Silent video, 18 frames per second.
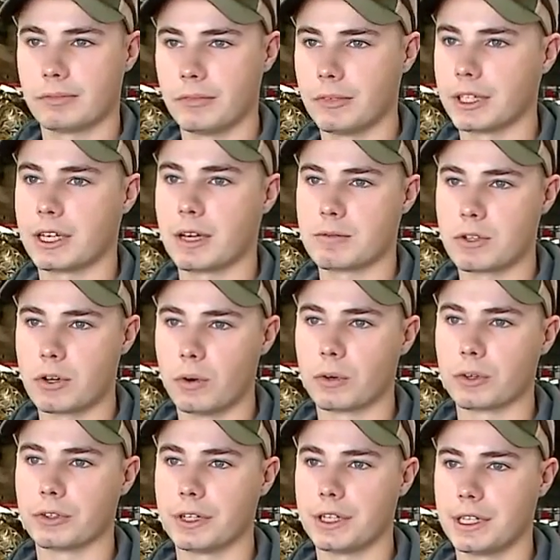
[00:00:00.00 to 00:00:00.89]
When it comes to
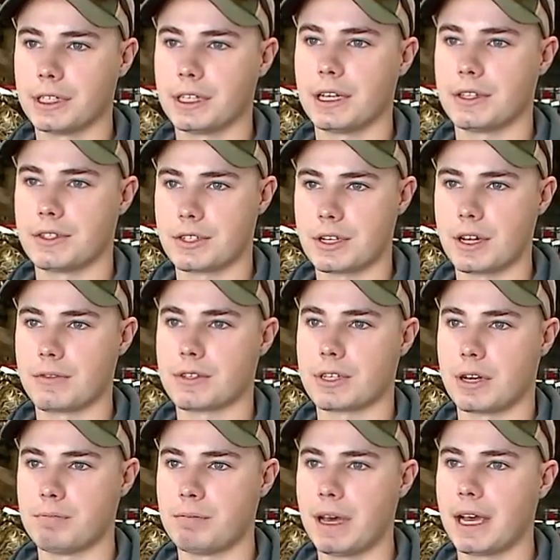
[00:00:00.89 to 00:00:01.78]
ordering and getting stuff
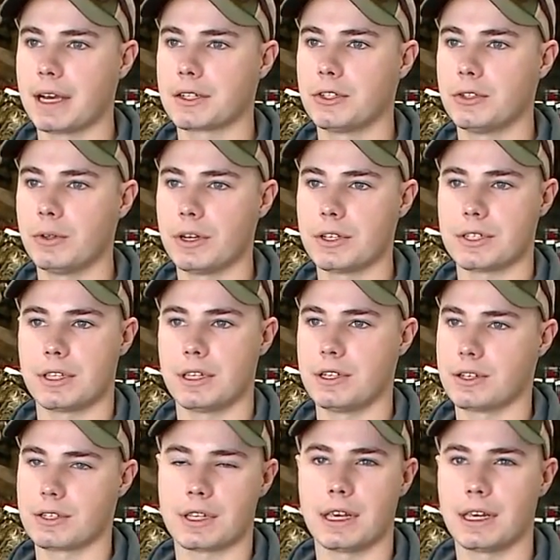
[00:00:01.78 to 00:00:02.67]
sent back to us, they
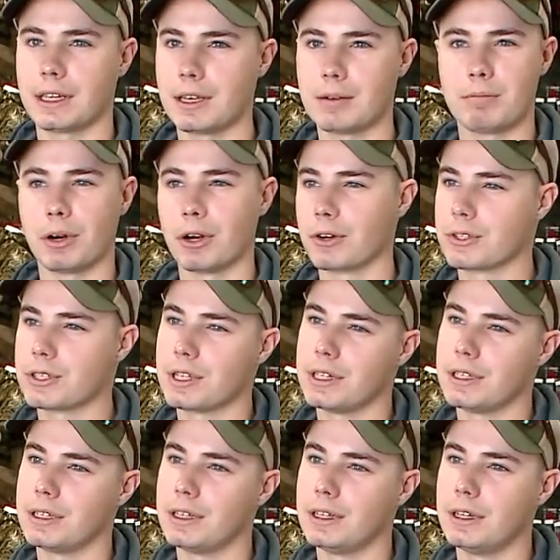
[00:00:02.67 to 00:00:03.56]
just can't get parts
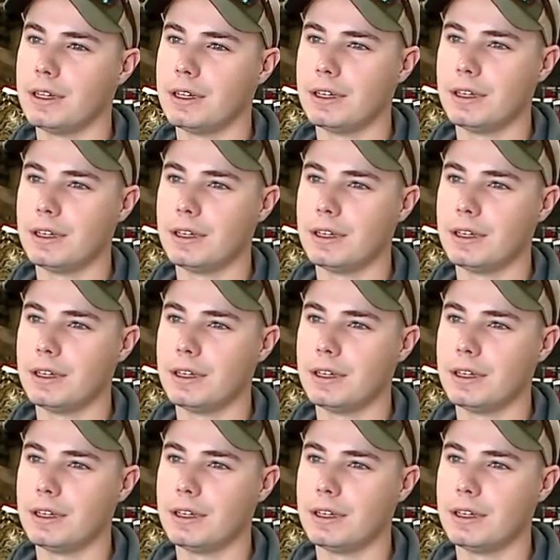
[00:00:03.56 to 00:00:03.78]
in.